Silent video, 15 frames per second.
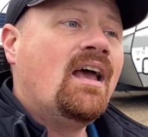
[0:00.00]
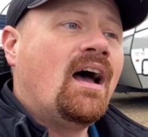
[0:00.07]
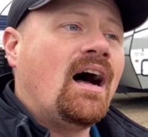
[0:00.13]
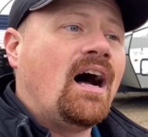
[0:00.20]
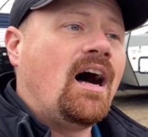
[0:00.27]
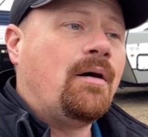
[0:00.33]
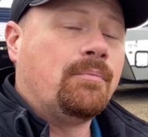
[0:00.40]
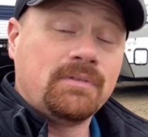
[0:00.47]

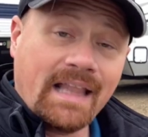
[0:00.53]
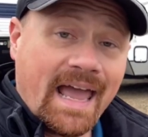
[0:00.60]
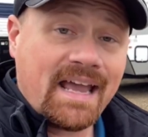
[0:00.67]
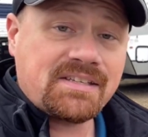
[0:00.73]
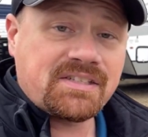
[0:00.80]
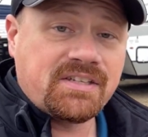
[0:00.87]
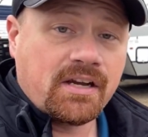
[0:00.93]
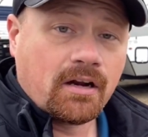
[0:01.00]
Um,
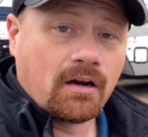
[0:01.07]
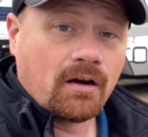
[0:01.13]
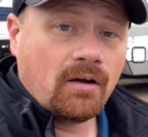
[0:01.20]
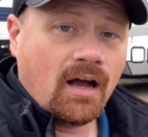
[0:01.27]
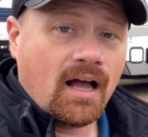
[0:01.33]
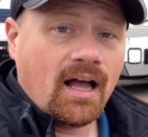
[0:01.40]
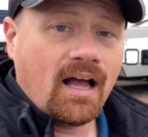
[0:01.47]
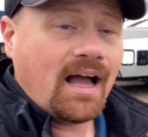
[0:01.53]
last year.
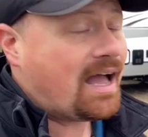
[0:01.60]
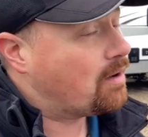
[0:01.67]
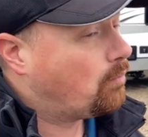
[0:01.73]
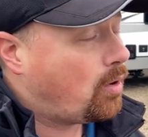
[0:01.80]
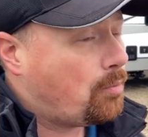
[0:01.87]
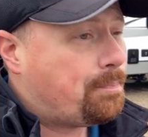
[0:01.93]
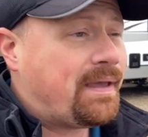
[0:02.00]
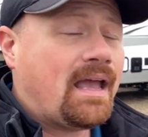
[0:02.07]
Uh, I
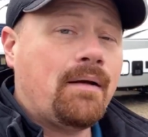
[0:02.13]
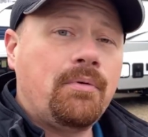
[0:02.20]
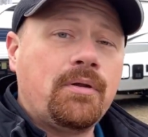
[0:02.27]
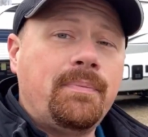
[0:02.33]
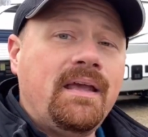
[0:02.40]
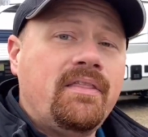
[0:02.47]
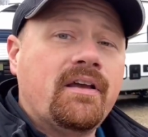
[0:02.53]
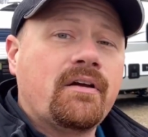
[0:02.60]
won't be able to
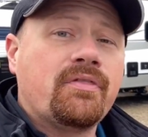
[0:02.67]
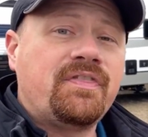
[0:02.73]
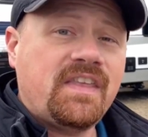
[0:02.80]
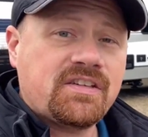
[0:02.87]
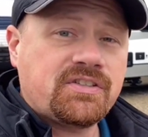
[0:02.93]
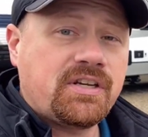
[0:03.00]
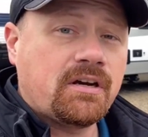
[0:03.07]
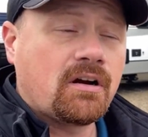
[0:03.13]
be there
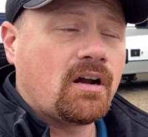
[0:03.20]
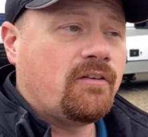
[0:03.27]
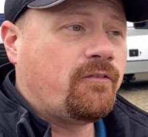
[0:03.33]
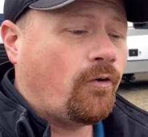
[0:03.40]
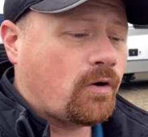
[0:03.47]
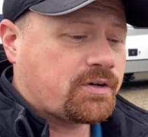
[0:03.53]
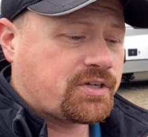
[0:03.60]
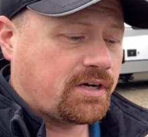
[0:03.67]
this year,
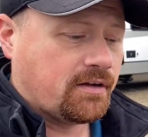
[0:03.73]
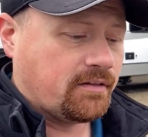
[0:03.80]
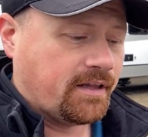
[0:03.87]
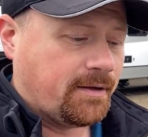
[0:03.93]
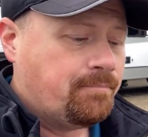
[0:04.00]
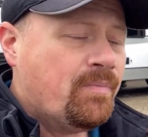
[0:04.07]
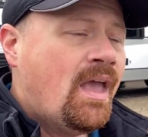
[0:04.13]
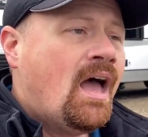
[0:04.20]
unfortunately.